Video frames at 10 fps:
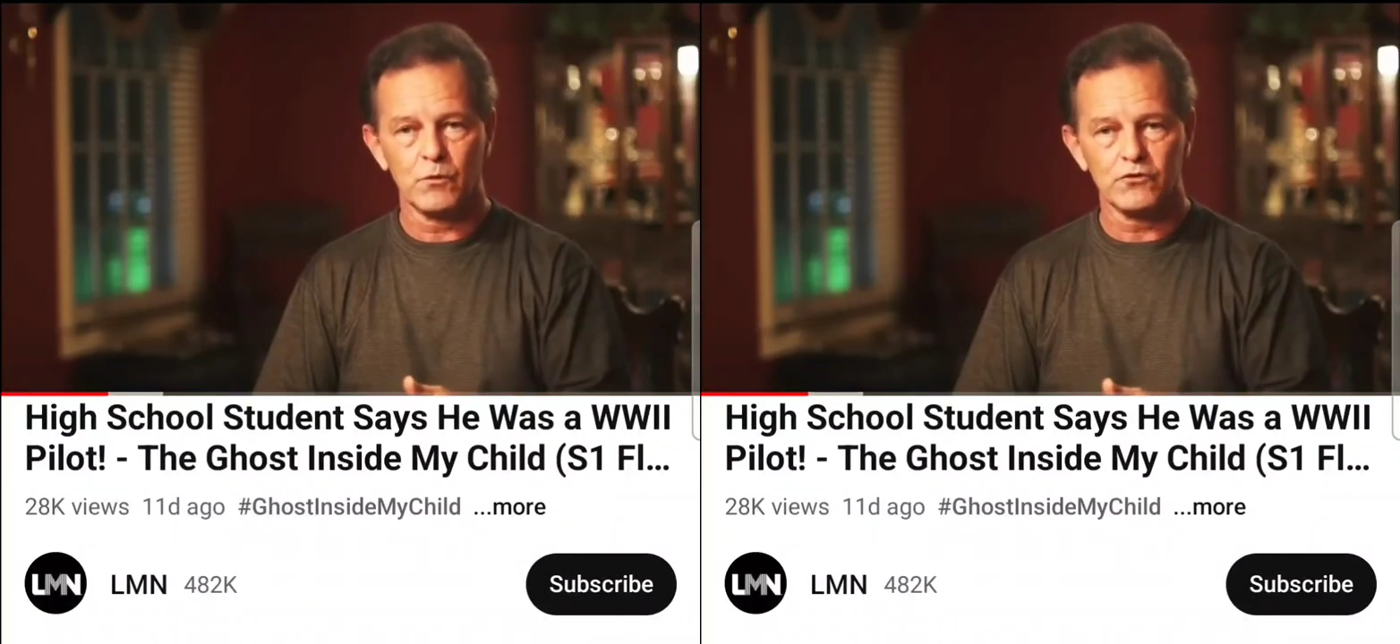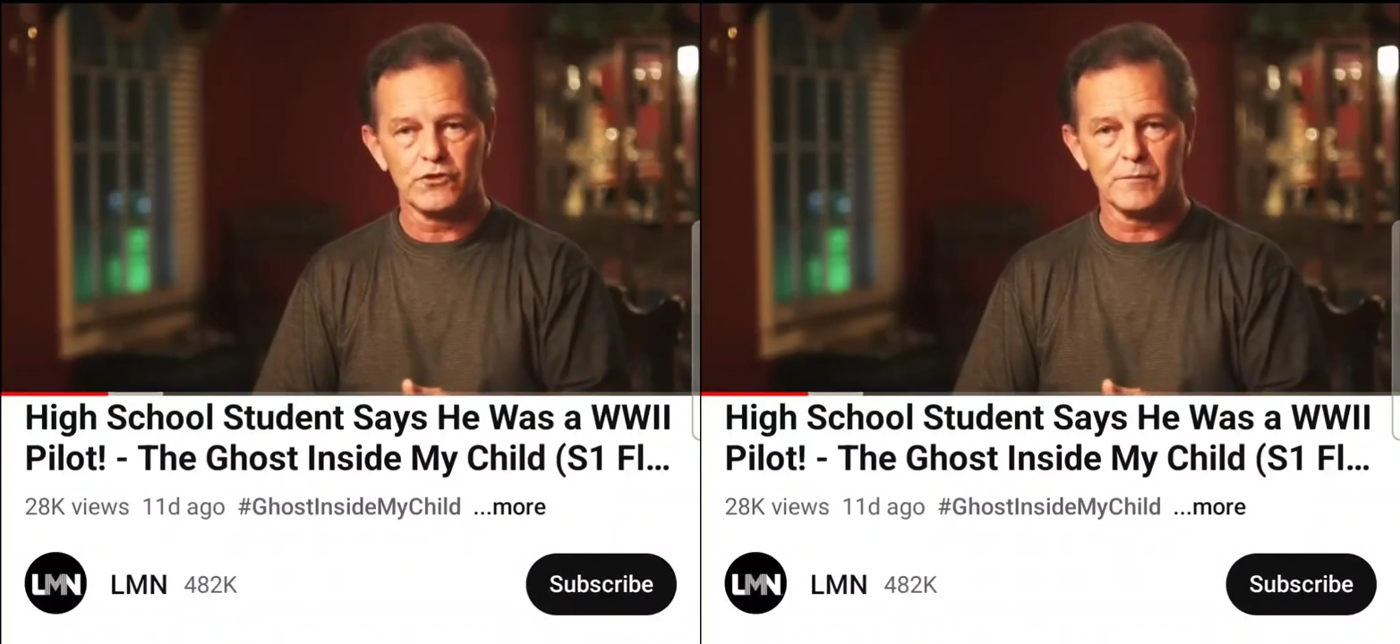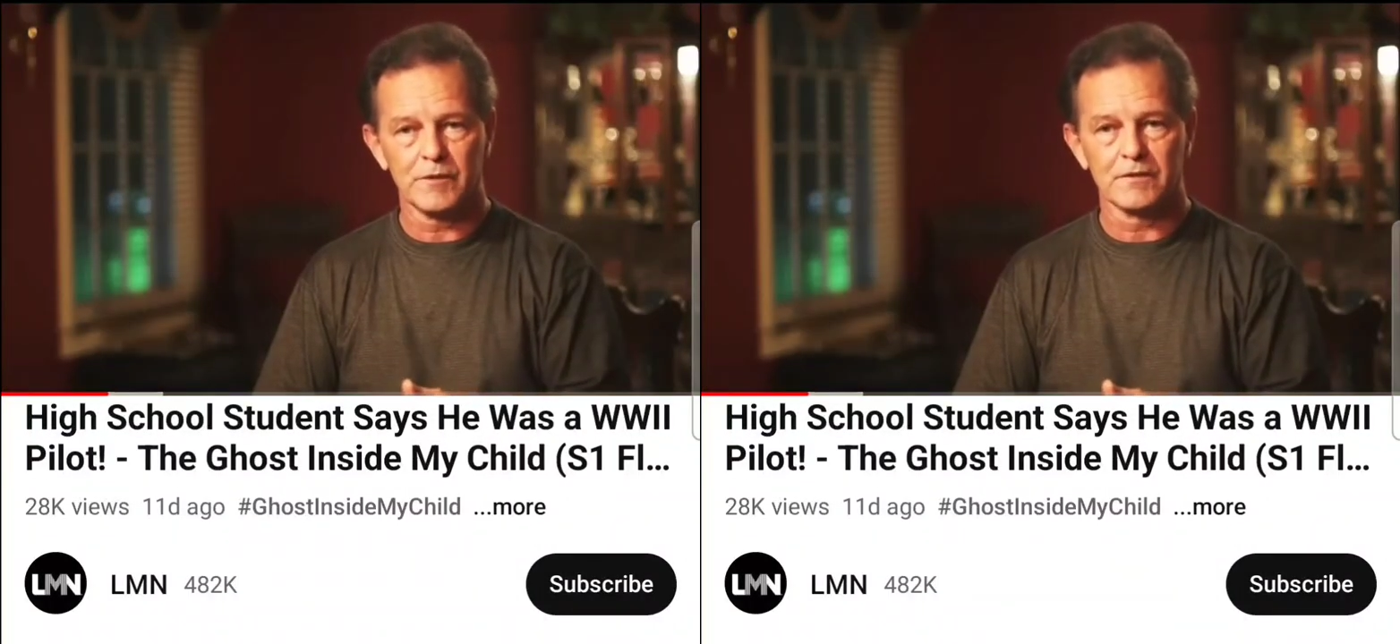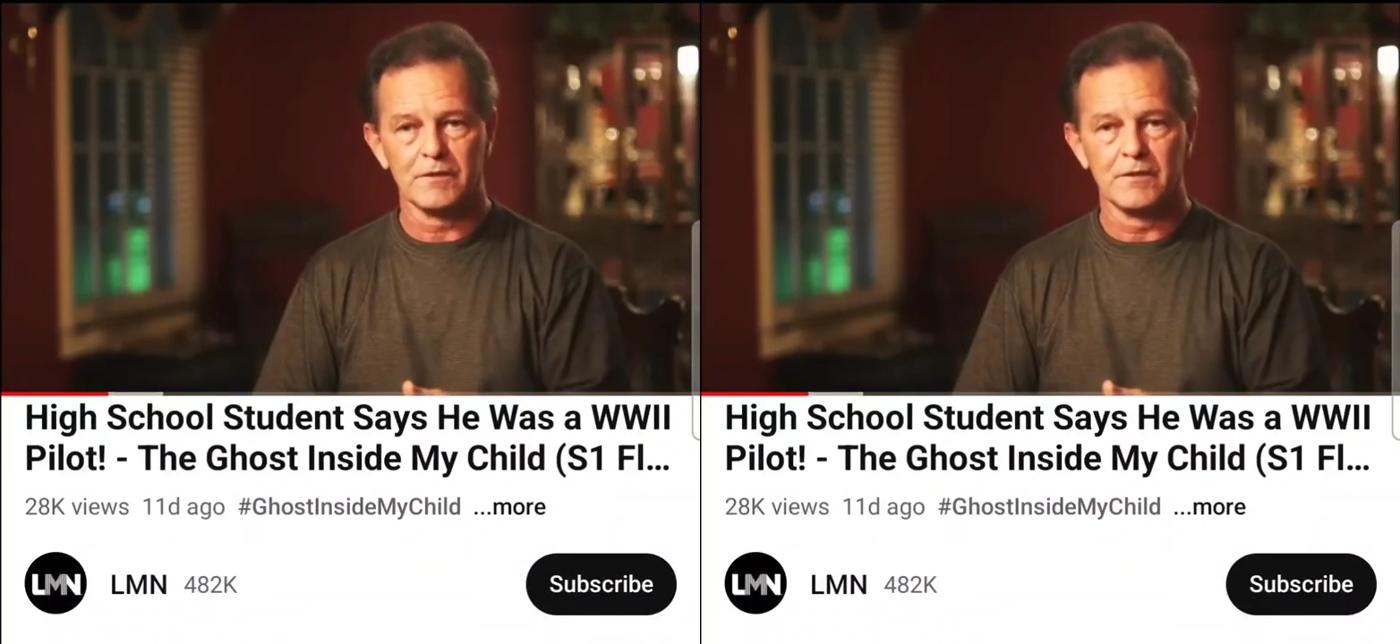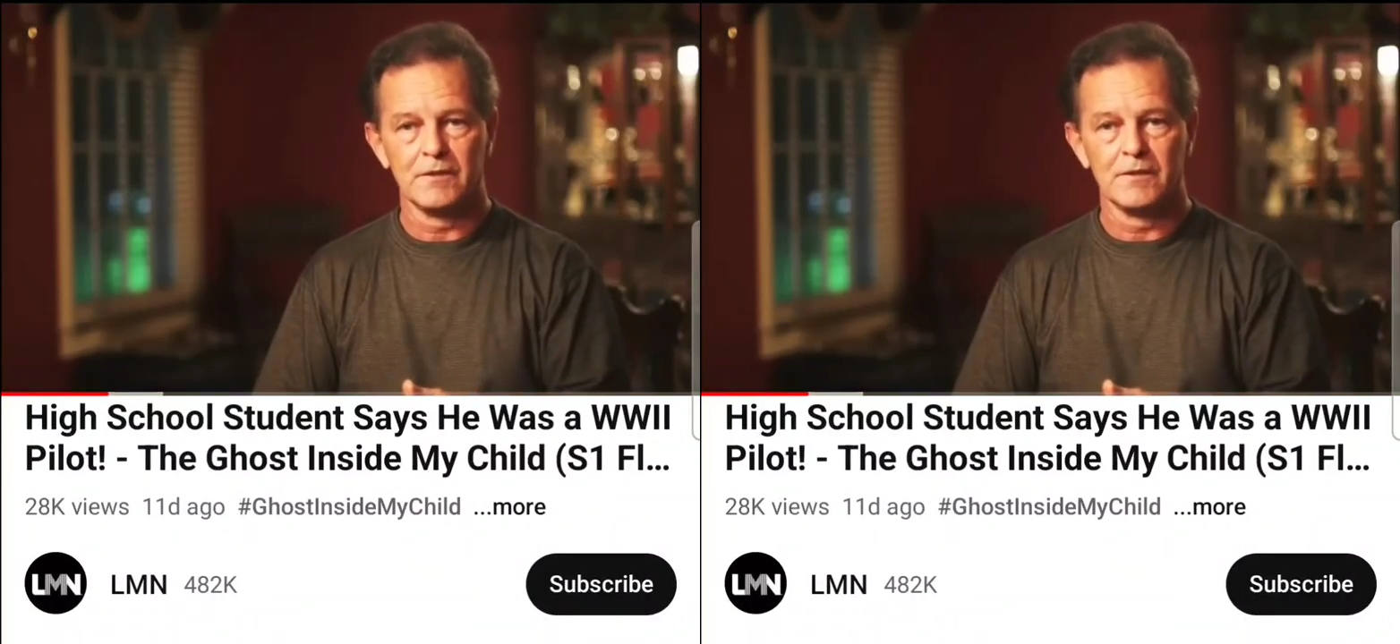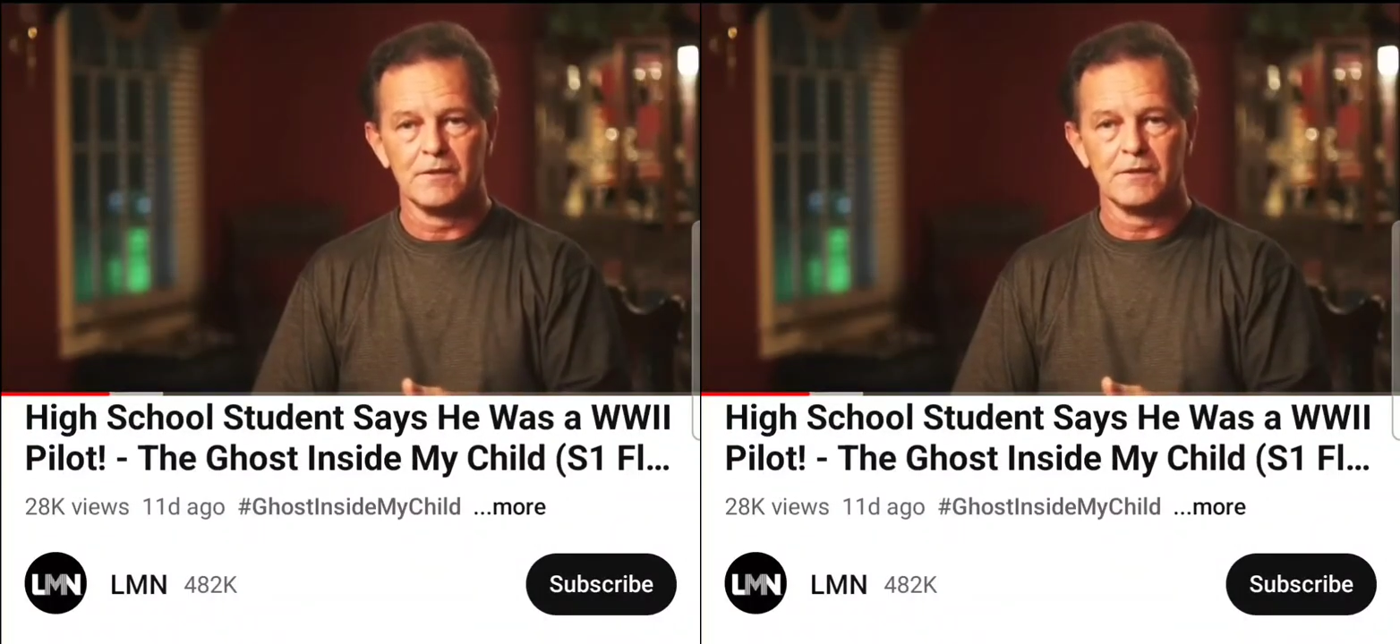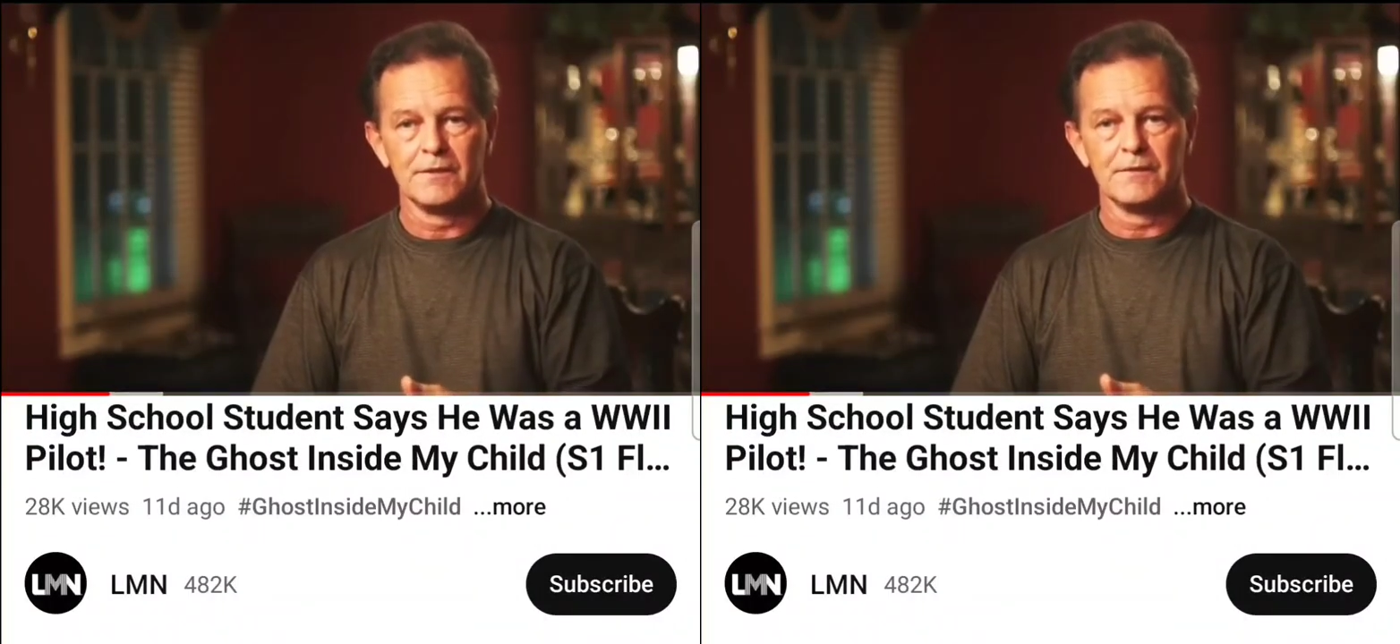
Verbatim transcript: Iwo Jima. It